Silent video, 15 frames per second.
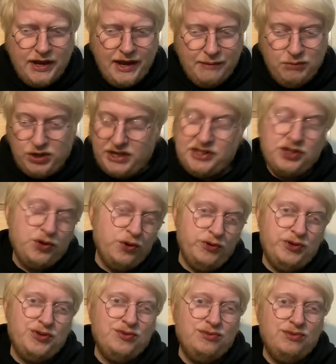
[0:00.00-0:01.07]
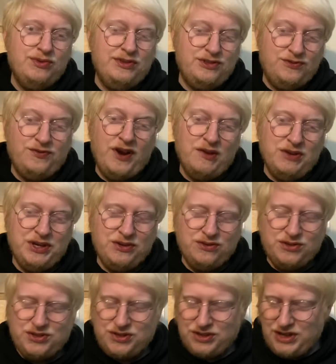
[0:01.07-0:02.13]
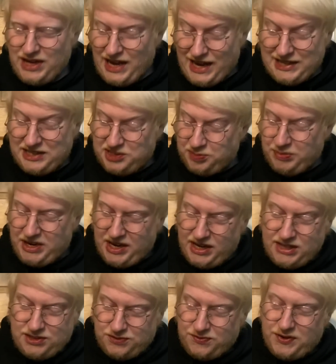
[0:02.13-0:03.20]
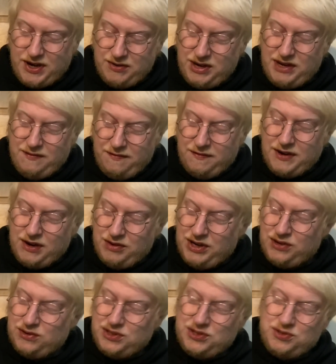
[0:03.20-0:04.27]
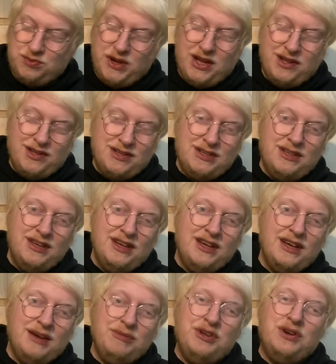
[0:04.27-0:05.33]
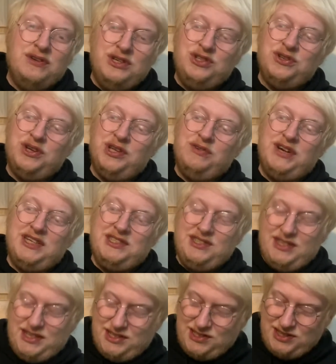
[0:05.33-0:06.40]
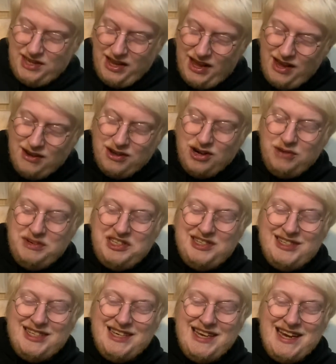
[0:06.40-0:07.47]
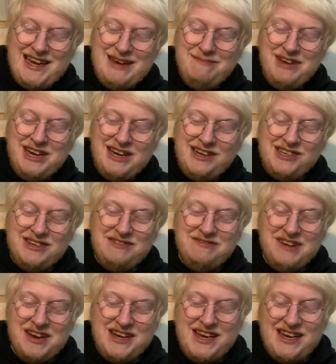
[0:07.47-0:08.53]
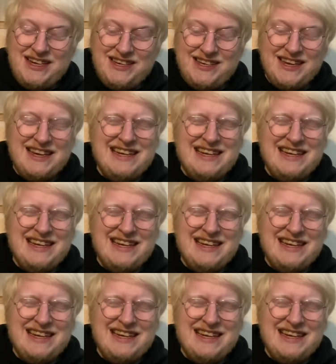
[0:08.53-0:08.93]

But it's good. It's very good. And this beer is very, very good as well. I'm going to enjoy the rest of this. Going to be steaming as a rocket.